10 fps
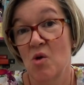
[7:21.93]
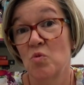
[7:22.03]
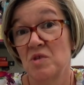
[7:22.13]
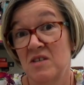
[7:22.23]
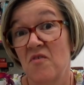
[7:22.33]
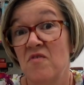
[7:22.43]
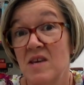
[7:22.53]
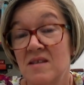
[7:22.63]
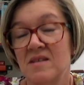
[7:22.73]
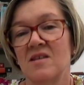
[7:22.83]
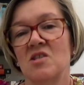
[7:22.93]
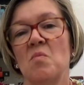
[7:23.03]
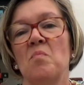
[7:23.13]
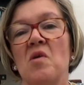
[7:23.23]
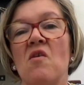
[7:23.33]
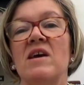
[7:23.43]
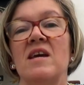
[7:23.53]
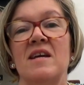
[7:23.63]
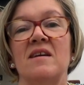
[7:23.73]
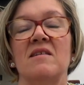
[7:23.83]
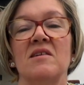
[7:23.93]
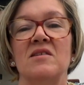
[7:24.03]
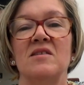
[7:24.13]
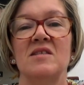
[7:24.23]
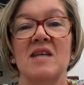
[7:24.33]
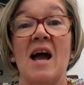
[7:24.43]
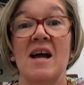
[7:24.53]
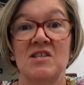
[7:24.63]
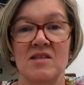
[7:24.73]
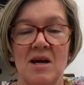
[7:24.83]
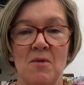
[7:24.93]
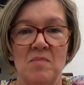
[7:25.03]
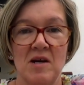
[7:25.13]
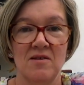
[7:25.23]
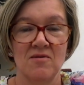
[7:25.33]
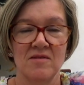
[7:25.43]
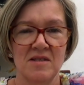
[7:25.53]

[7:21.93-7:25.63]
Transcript: was defeated by England at that battle,